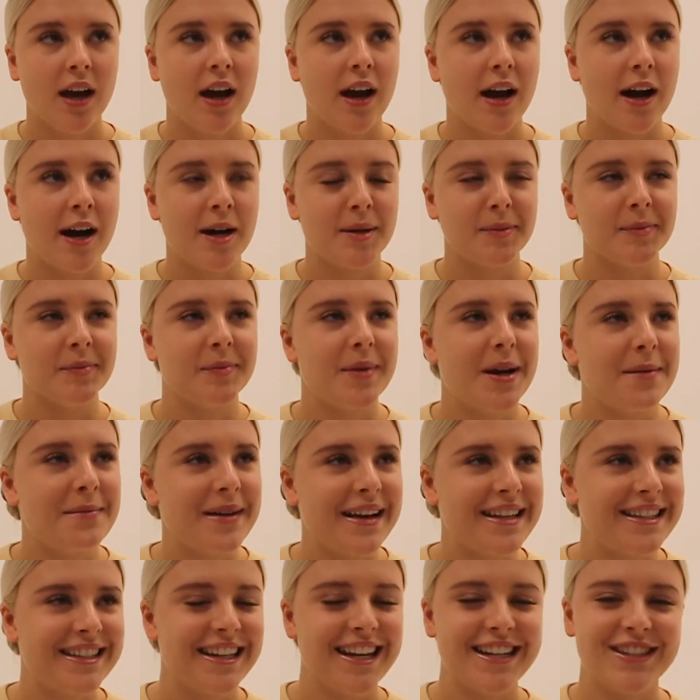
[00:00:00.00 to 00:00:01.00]
my
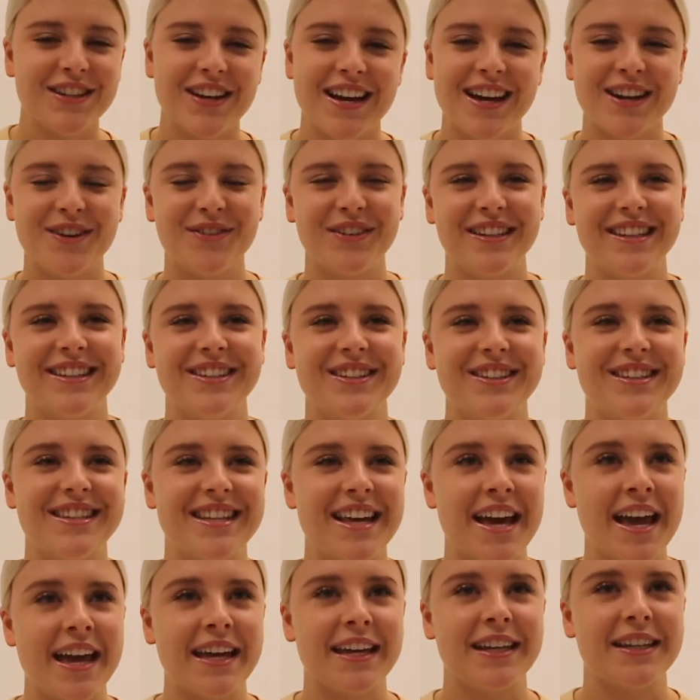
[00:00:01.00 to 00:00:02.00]
maths teacher had a really good
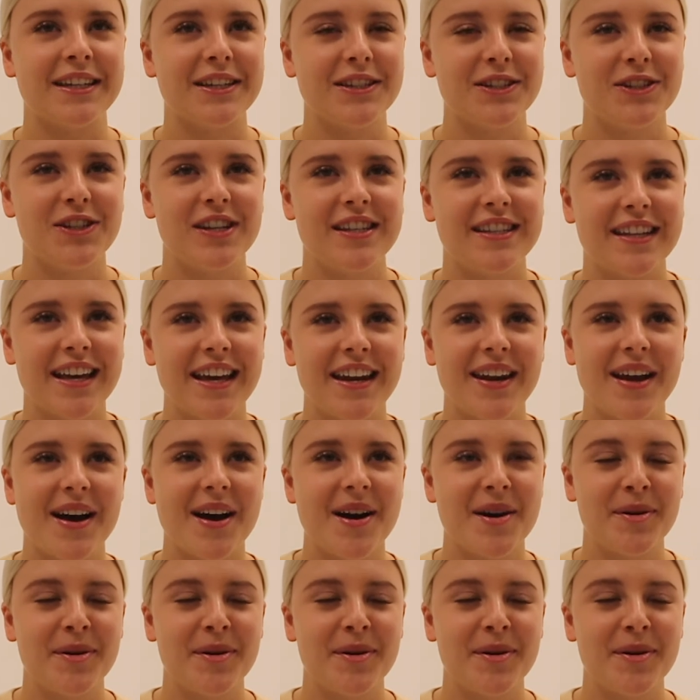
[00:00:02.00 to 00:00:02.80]
saying. She said,